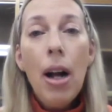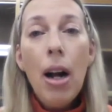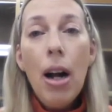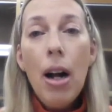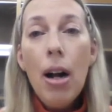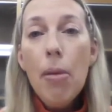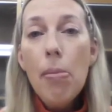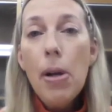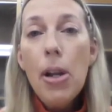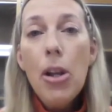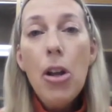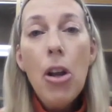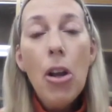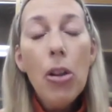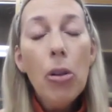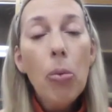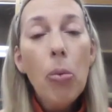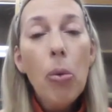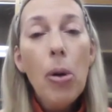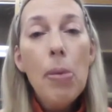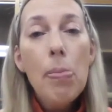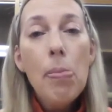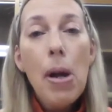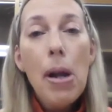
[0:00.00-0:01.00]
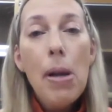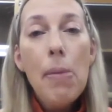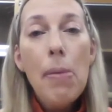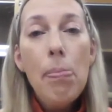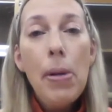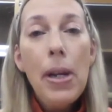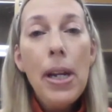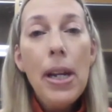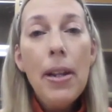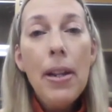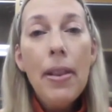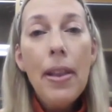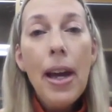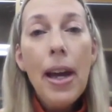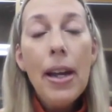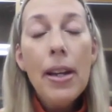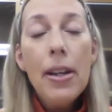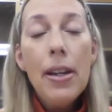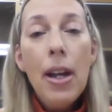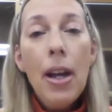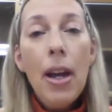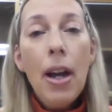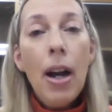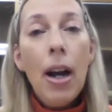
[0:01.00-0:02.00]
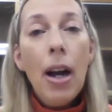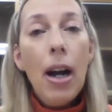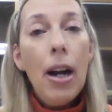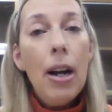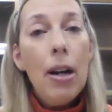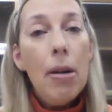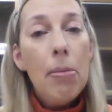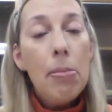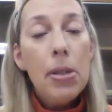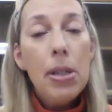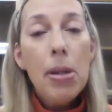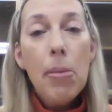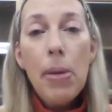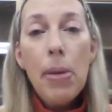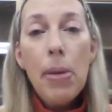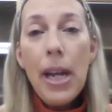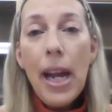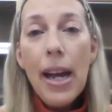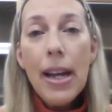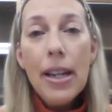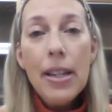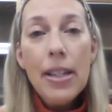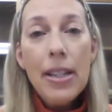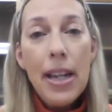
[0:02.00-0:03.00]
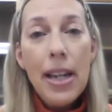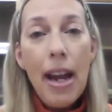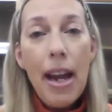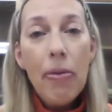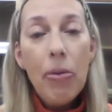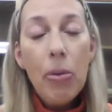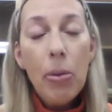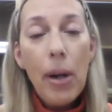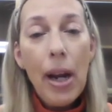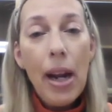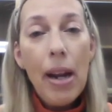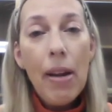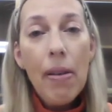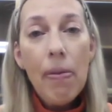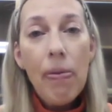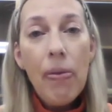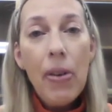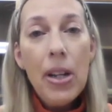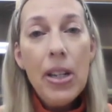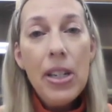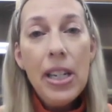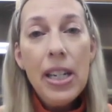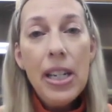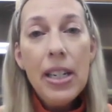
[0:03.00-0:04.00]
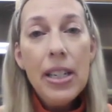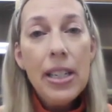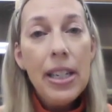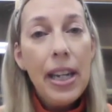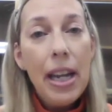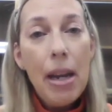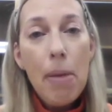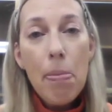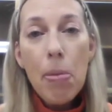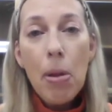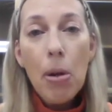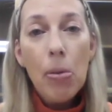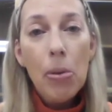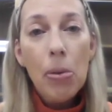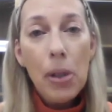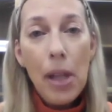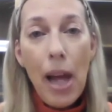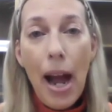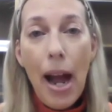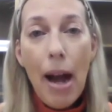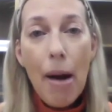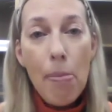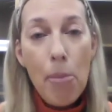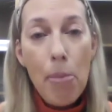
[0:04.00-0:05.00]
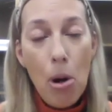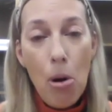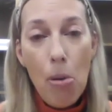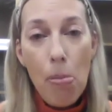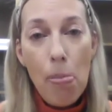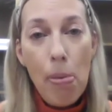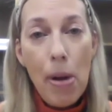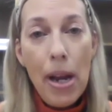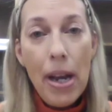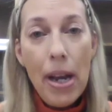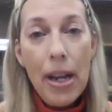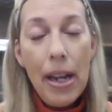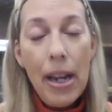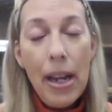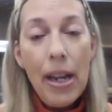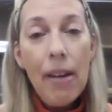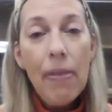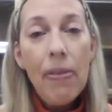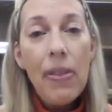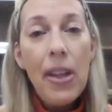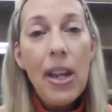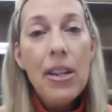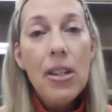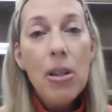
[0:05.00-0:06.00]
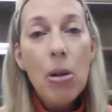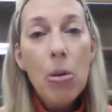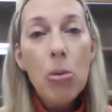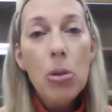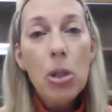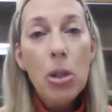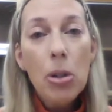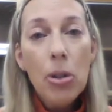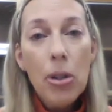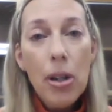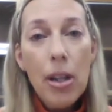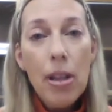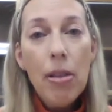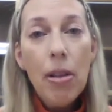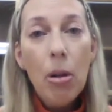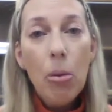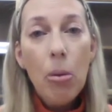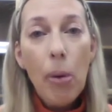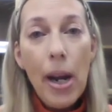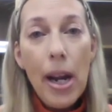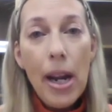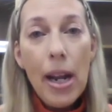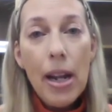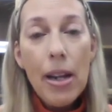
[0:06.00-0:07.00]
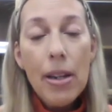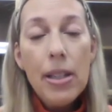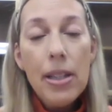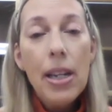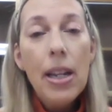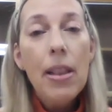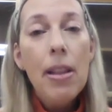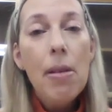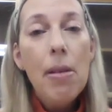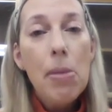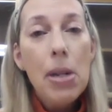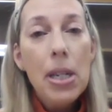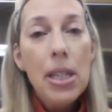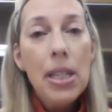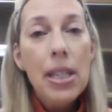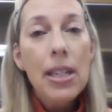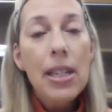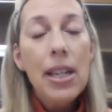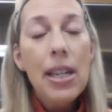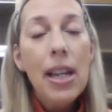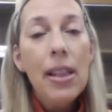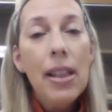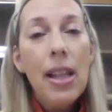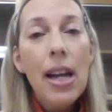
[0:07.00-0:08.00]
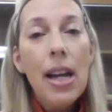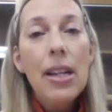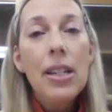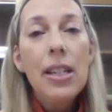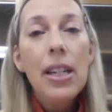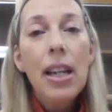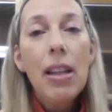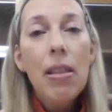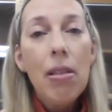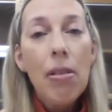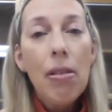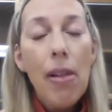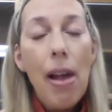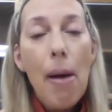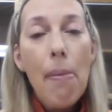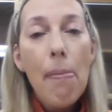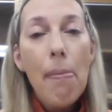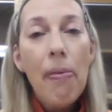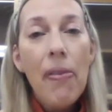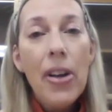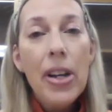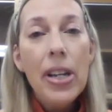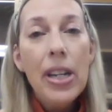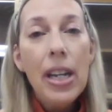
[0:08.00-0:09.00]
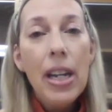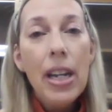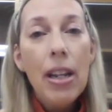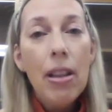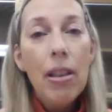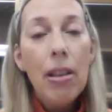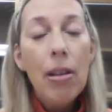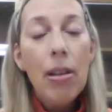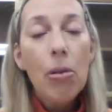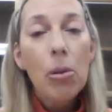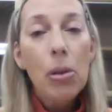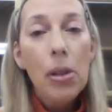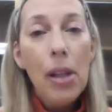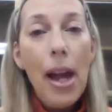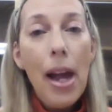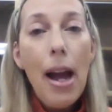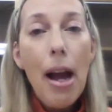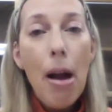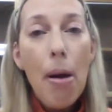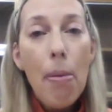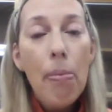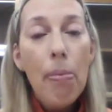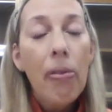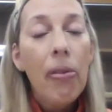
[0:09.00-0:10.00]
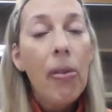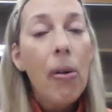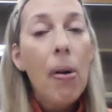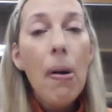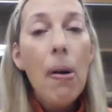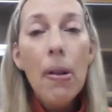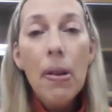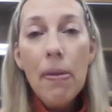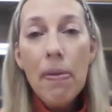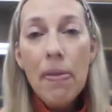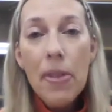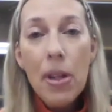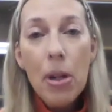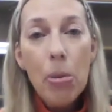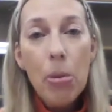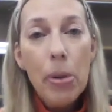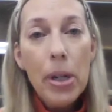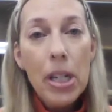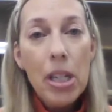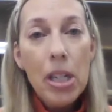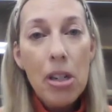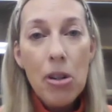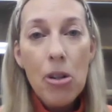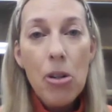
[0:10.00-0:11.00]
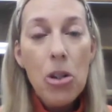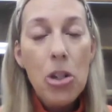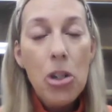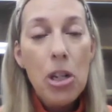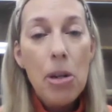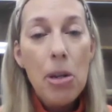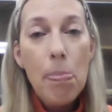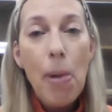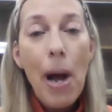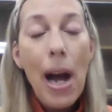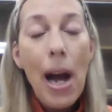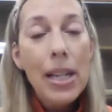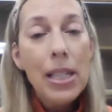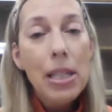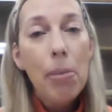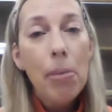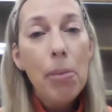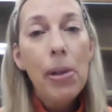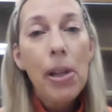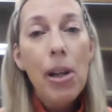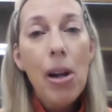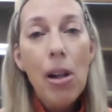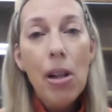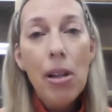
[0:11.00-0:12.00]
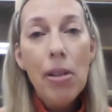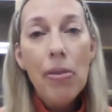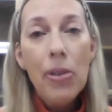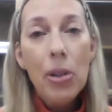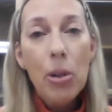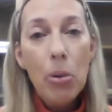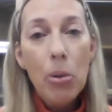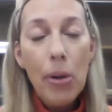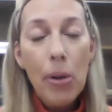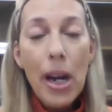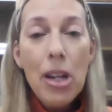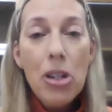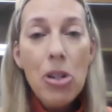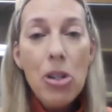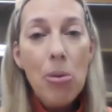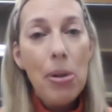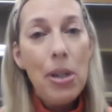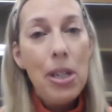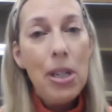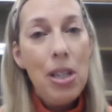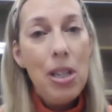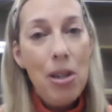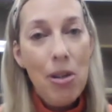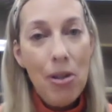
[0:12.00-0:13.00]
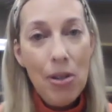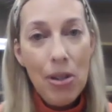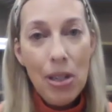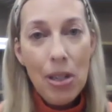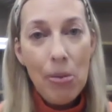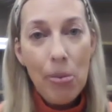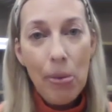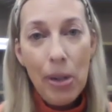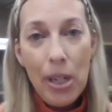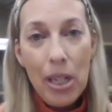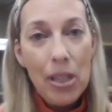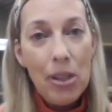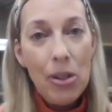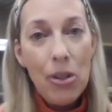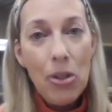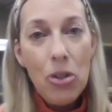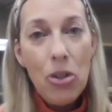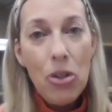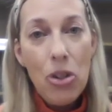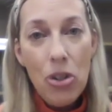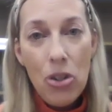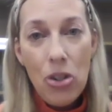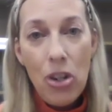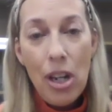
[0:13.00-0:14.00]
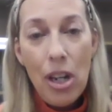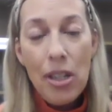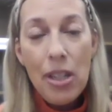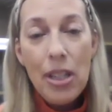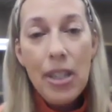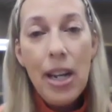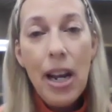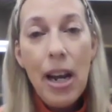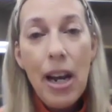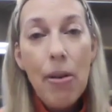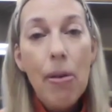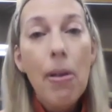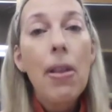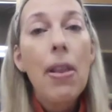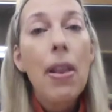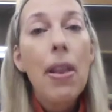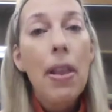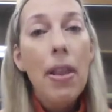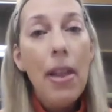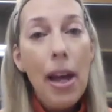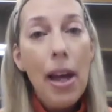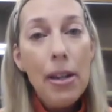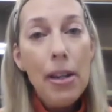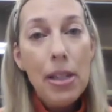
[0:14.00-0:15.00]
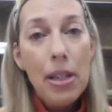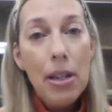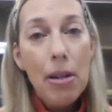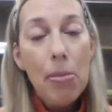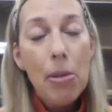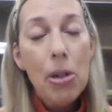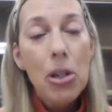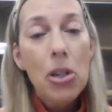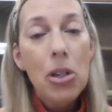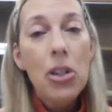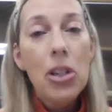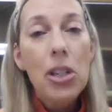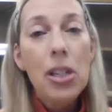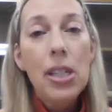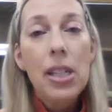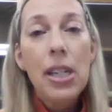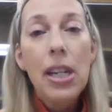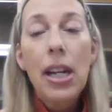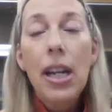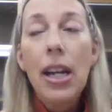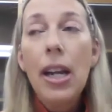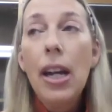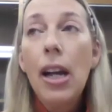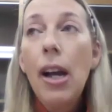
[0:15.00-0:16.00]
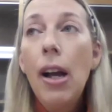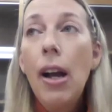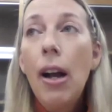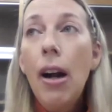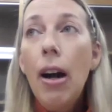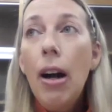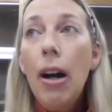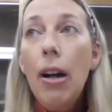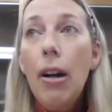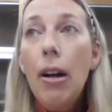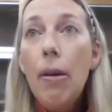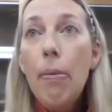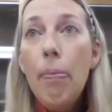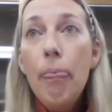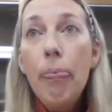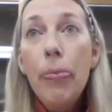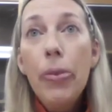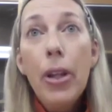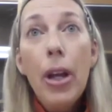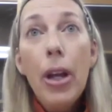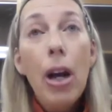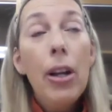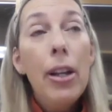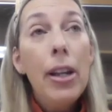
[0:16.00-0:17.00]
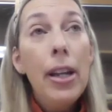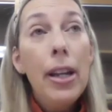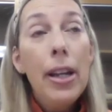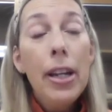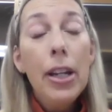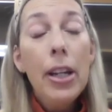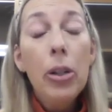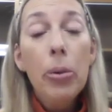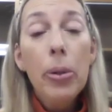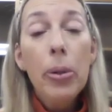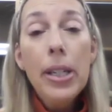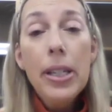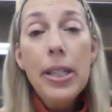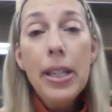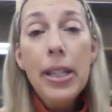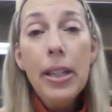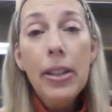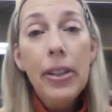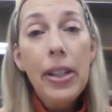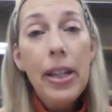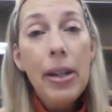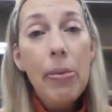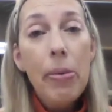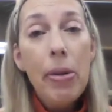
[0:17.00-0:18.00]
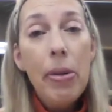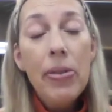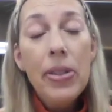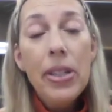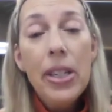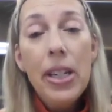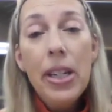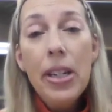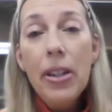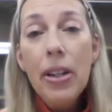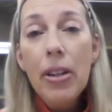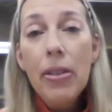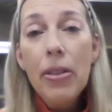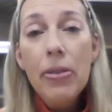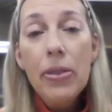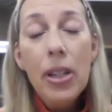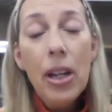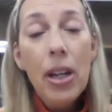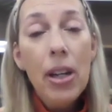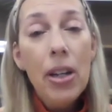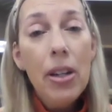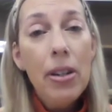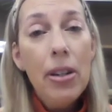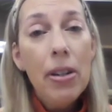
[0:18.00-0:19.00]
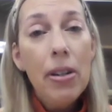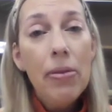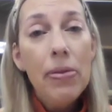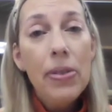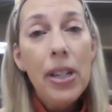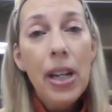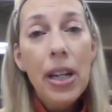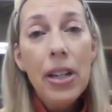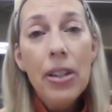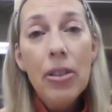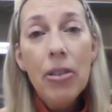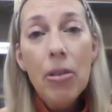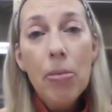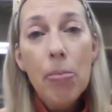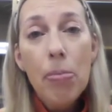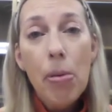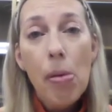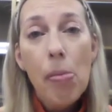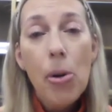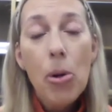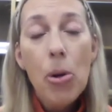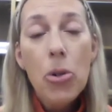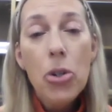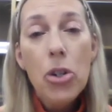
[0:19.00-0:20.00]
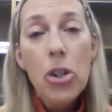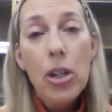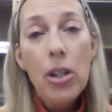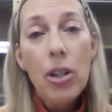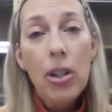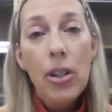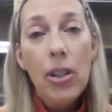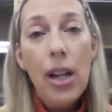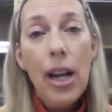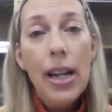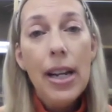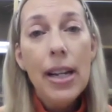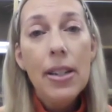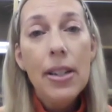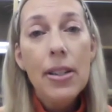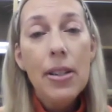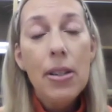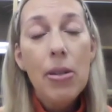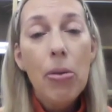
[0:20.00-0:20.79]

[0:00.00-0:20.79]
Another one might be that somebody has to have grant funding to keep their lab open. And if they don't turn in the grant and they miss the deadline to get the lab funding, their lab for all of their research and possibly all of their graduate students' research shuts down. That's an emergency. And increasingly, we've seen a ton of tenure and promotion clients.